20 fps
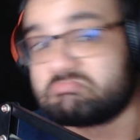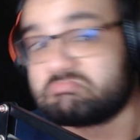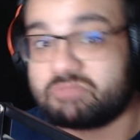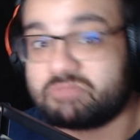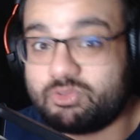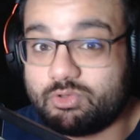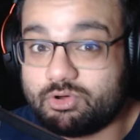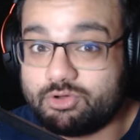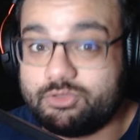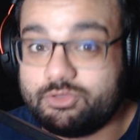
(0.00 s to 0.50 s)

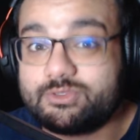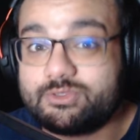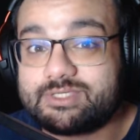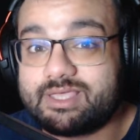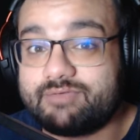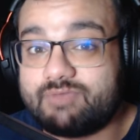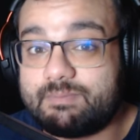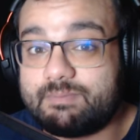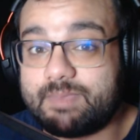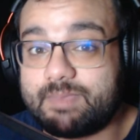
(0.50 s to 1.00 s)
you are using
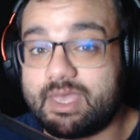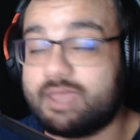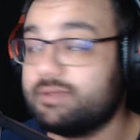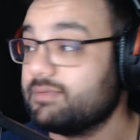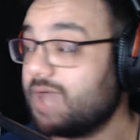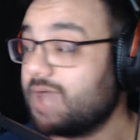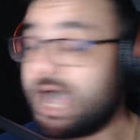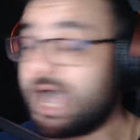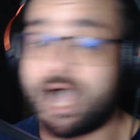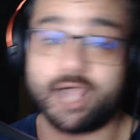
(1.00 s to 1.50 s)
a VPN.
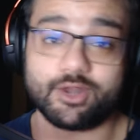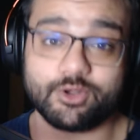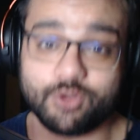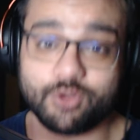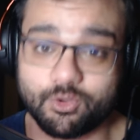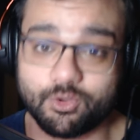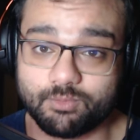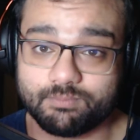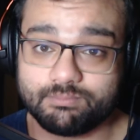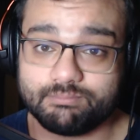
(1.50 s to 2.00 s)
I don't
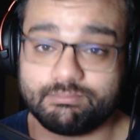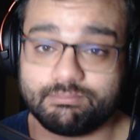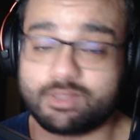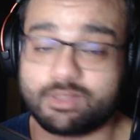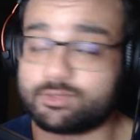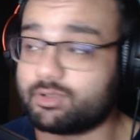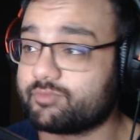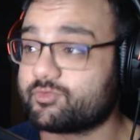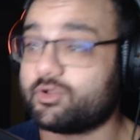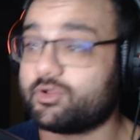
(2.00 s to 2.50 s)
know. But
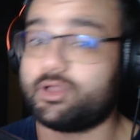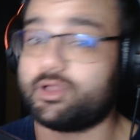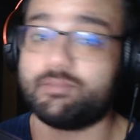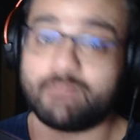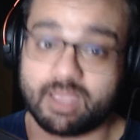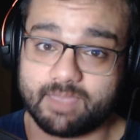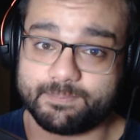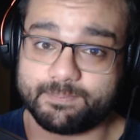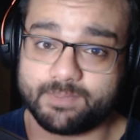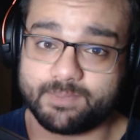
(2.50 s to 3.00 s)
overall,
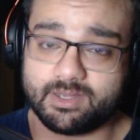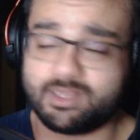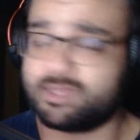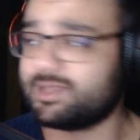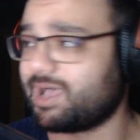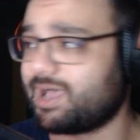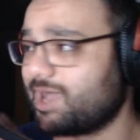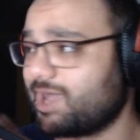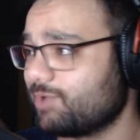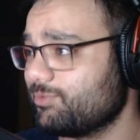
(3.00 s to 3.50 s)
my opinion,
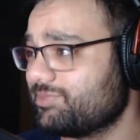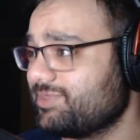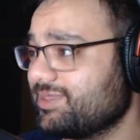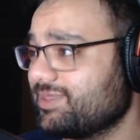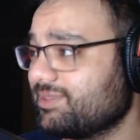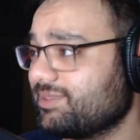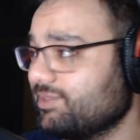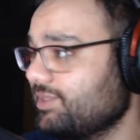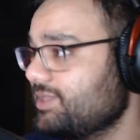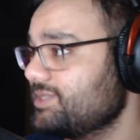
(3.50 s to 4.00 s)
I don't think
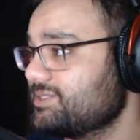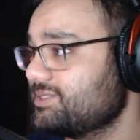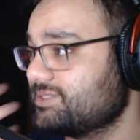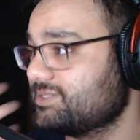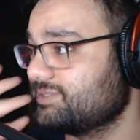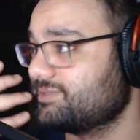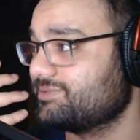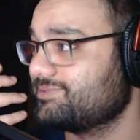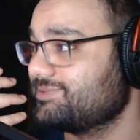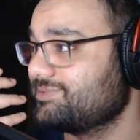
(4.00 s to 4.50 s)
he is.
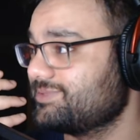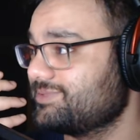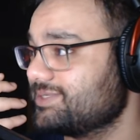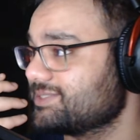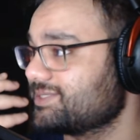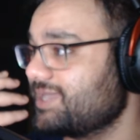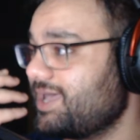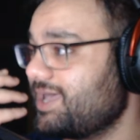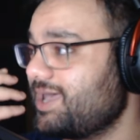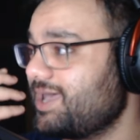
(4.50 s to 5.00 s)
This
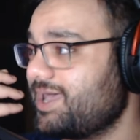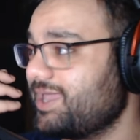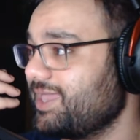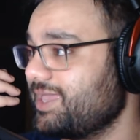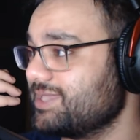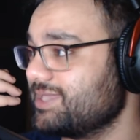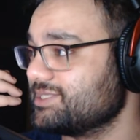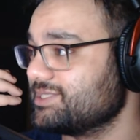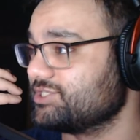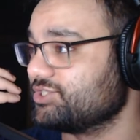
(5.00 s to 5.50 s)
guy
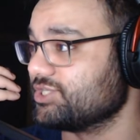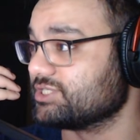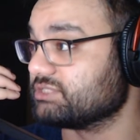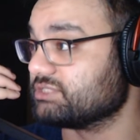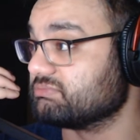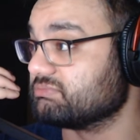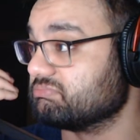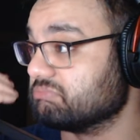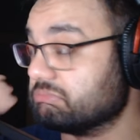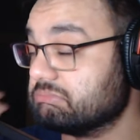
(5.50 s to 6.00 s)
is just
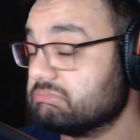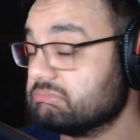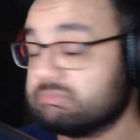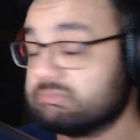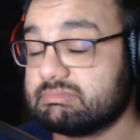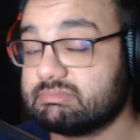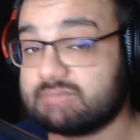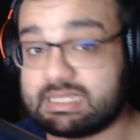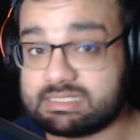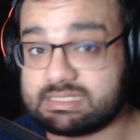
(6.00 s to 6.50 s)

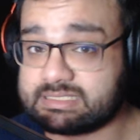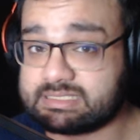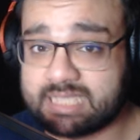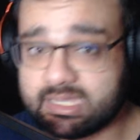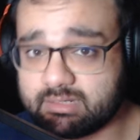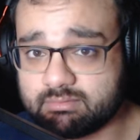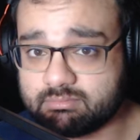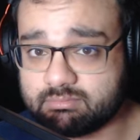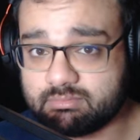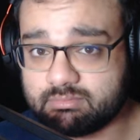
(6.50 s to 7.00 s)

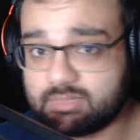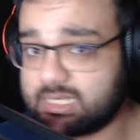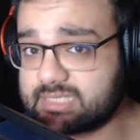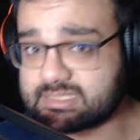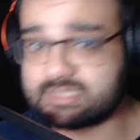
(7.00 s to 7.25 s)
insane. He's